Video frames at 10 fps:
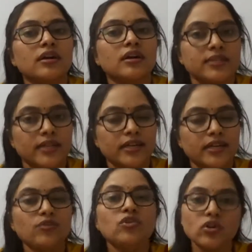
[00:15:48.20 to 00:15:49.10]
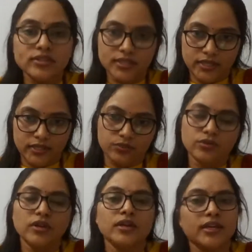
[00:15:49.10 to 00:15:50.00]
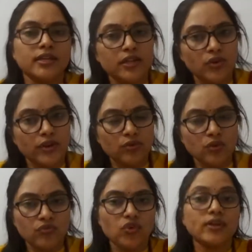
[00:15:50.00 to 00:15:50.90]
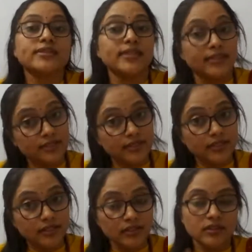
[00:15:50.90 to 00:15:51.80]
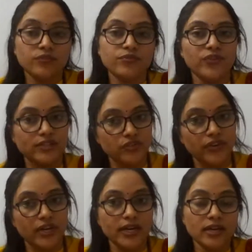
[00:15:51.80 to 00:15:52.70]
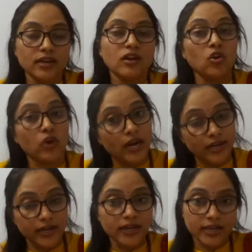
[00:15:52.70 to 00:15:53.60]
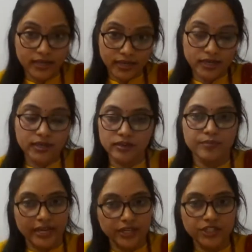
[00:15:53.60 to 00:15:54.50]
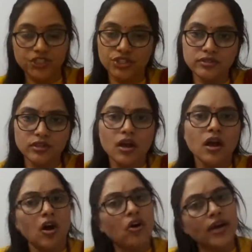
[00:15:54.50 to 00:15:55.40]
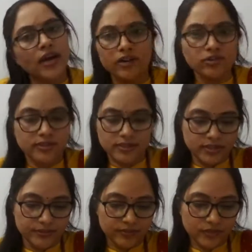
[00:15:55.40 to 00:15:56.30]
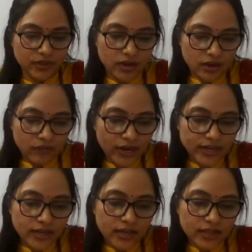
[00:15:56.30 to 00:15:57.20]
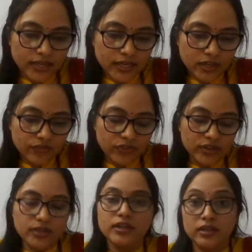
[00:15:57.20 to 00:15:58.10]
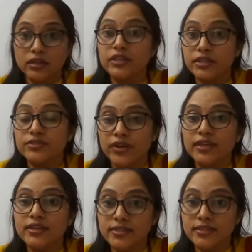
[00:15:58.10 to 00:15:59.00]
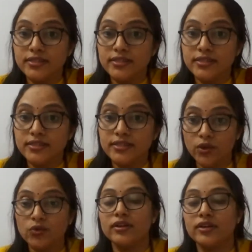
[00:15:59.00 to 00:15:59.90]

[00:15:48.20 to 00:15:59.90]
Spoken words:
sedative, non-sedative. Either you can go for cetirizine, fexofenadine, loratadine containing medications, or hydroxyzine. Fine. Then if it is very severe acute